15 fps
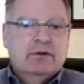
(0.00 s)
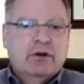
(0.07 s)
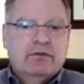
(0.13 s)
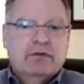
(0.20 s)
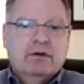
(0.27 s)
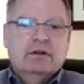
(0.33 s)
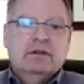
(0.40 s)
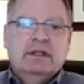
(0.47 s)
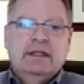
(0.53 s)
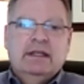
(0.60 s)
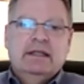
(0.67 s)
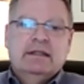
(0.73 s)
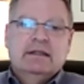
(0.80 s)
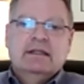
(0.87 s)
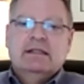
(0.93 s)
overtly
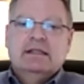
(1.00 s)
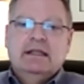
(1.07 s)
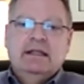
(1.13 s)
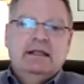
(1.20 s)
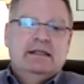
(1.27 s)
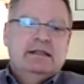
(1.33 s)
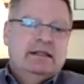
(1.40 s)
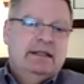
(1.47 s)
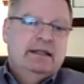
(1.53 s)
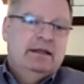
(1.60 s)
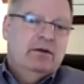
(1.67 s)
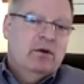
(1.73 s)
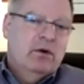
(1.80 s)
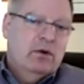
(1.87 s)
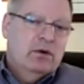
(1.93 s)
in the CDC
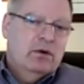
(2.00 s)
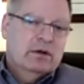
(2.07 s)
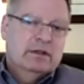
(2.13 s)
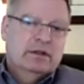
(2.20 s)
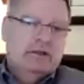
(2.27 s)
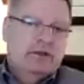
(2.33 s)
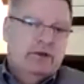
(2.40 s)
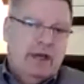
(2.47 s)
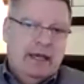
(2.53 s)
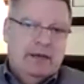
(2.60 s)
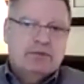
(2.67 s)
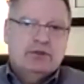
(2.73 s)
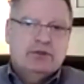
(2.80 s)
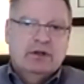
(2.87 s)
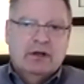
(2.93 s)
or the New
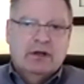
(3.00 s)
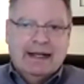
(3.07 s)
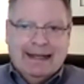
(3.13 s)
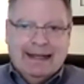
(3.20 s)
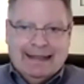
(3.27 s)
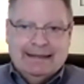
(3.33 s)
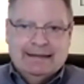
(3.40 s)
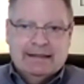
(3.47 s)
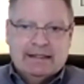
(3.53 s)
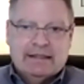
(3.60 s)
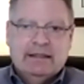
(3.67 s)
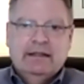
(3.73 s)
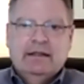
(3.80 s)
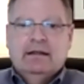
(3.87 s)
Hampshire guidance.